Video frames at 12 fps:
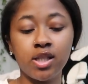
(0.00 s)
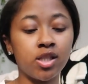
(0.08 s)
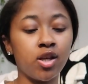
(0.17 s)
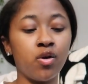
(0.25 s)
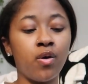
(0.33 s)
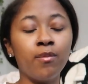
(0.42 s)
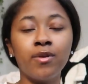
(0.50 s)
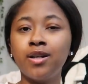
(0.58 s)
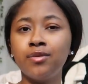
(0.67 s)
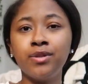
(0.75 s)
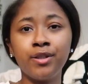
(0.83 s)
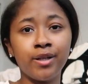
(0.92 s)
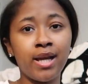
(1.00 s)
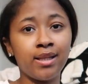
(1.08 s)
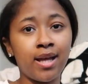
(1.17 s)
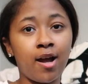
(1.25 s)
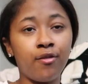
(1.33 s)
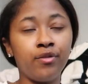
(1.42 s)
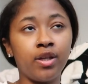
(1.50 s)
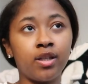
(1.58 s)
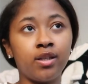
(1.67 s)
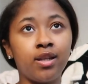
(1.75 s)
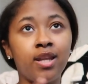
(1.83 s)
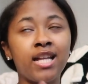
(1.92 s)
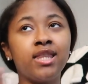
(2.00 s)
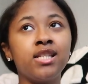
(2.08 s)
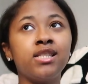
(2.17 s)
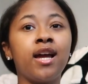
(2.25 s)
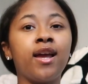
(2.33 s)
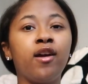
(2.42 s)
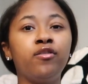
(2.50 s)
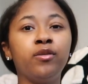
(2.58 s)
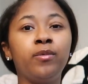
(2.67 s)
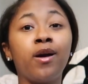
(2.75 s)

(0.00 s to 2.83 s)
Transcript: So I'm gonna recreate that outfit. Not the exact outfit,